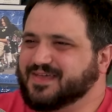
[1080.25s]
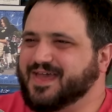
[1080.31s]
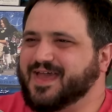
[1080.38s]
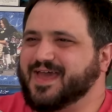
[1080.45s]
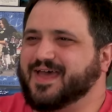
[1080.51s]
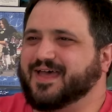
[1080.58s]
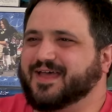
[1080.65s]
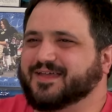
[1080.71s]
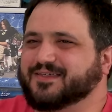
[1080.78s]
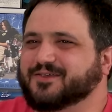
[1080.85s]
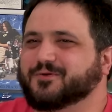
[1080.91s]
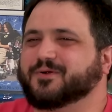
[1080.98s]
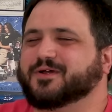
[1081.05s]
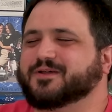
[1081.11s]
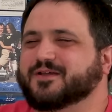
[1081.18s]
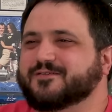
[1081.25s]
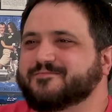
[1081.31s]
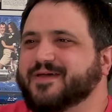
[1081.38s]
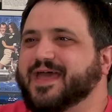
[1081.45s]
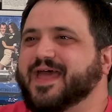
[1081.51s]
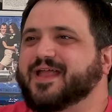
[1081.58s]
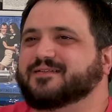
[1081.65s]
Yeah, you were a good
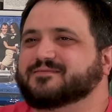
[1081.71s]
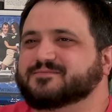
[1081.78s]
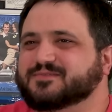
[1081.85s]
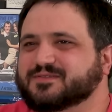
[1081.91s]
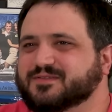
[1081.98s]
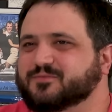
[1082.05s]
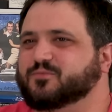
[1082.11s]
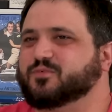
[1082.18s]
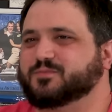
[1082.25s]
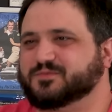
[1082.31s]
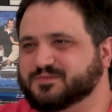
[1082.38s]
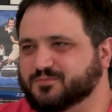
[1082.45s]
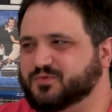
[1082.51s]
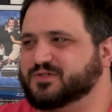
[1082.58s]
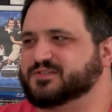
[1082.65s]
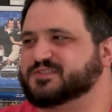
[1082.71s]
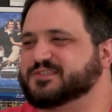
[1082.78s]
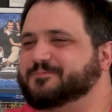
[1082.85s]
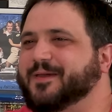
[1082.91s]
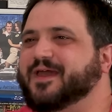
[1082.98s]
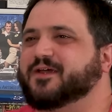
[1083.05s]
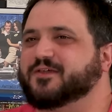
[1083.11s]
man. We'll
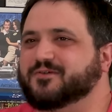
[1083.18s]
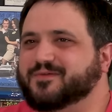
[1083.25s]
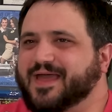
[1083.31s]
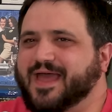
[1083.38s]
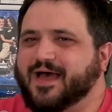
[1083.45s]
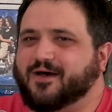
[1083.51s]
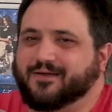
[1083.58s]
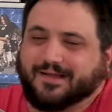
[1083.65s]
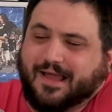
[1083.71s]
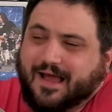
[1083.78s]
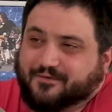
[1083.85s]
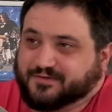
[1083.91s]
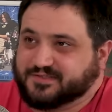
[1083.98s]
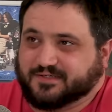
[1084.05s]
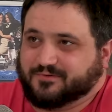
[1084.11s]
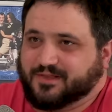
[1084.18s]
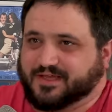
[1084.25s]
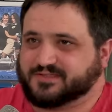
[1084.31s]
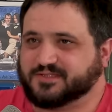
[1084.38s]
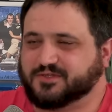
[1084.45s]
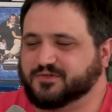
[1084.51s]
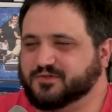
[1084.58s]
spare you now, and obviously we'll
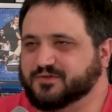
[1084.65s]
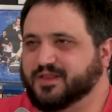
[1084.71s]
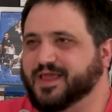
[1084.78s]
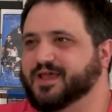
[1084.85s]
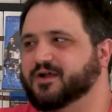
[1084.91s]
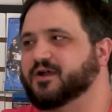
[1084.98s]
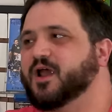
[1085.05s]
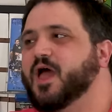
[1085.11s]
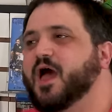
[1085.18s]
execute you later.